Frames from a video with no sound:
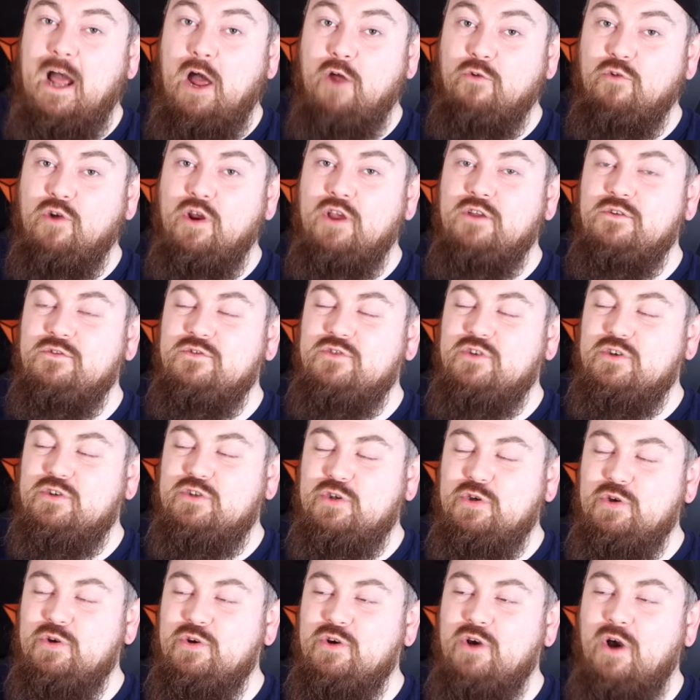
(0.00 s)
around
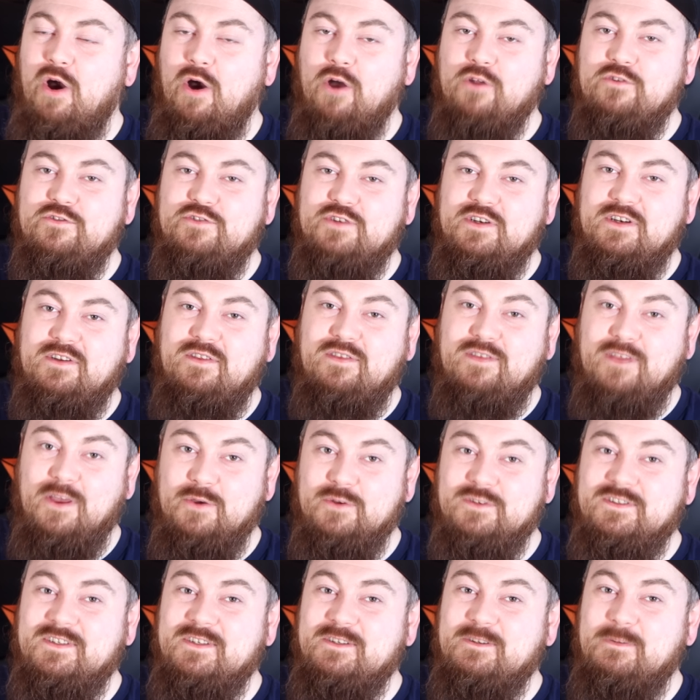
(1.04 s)

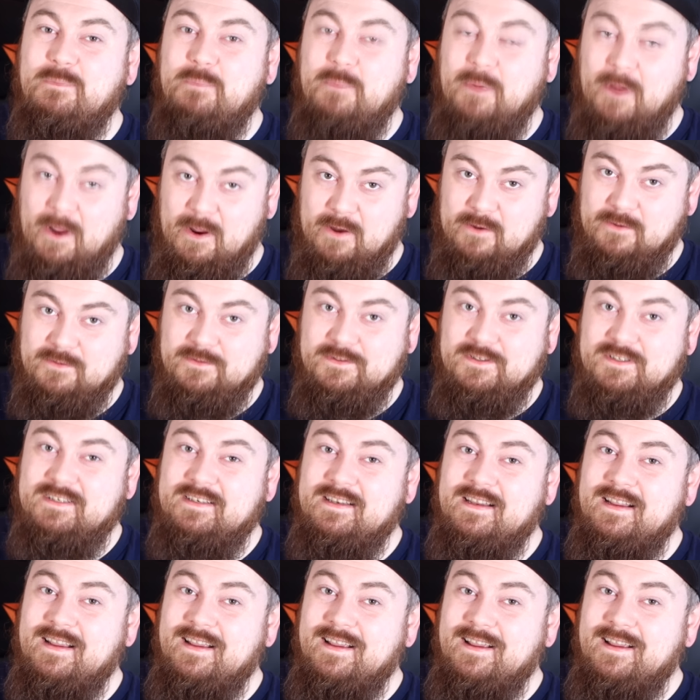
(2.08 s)
£200,000